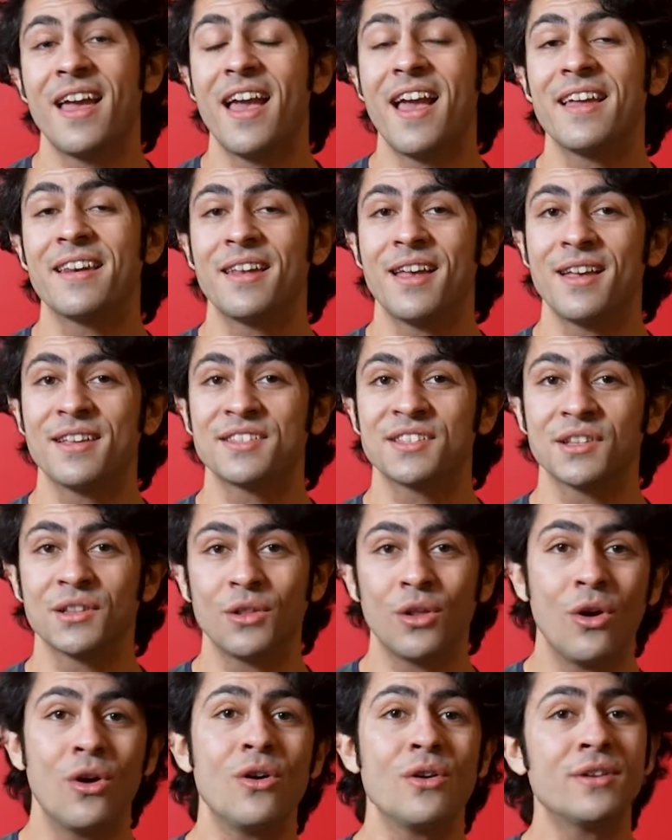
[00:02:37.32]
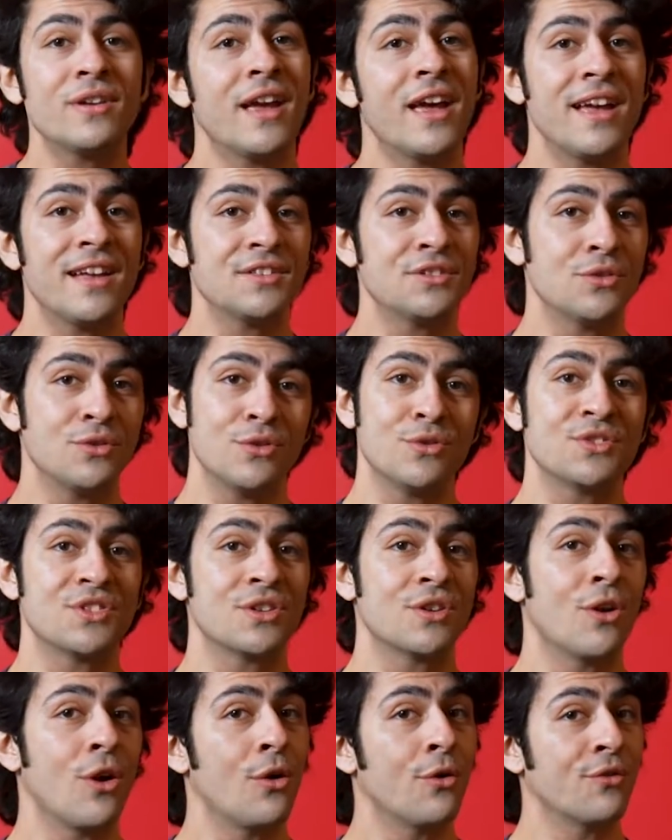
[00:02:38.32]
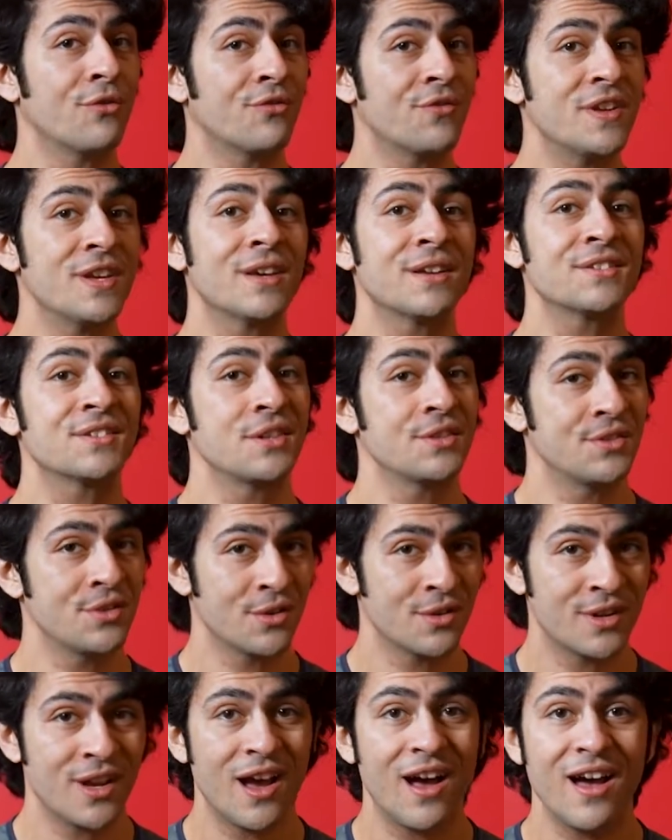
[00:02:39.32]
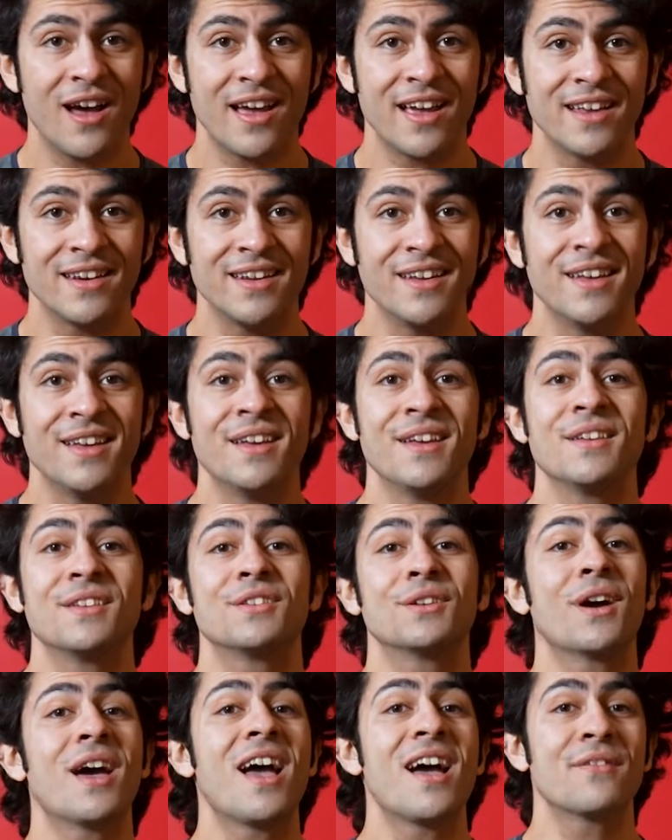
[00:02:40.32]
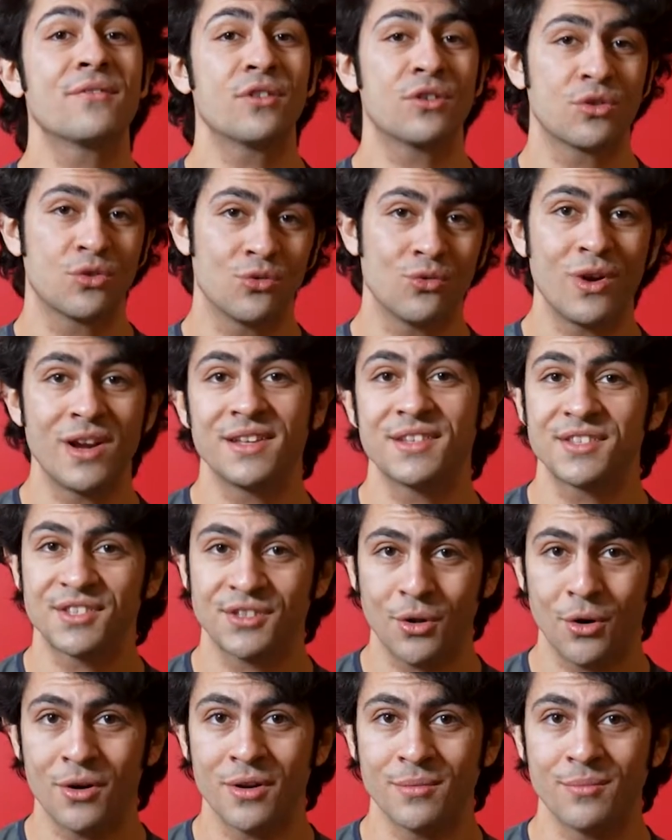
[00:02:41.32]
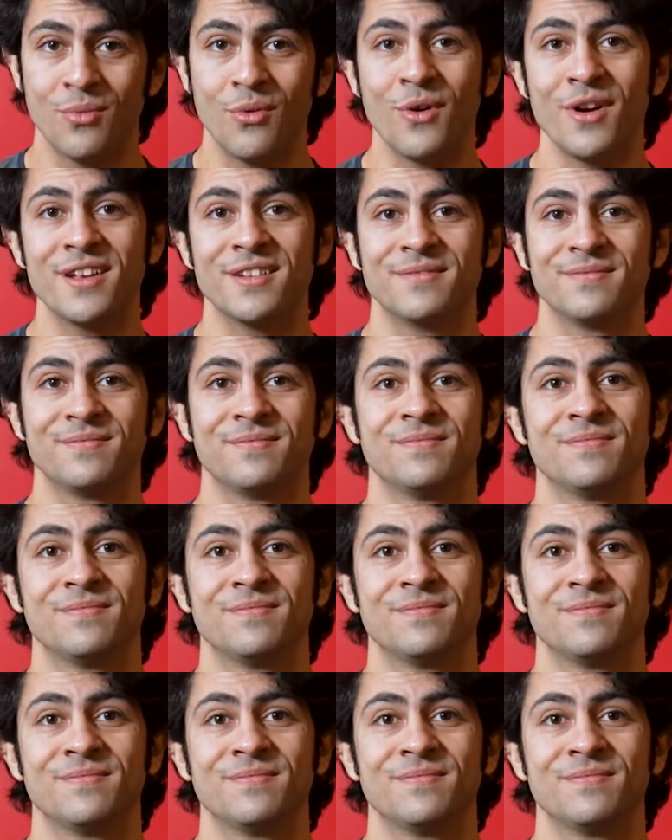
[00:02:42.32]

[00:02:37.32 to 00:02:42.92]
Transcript: And as long as you're using your own feelings as your guide, you'll have a great starting point.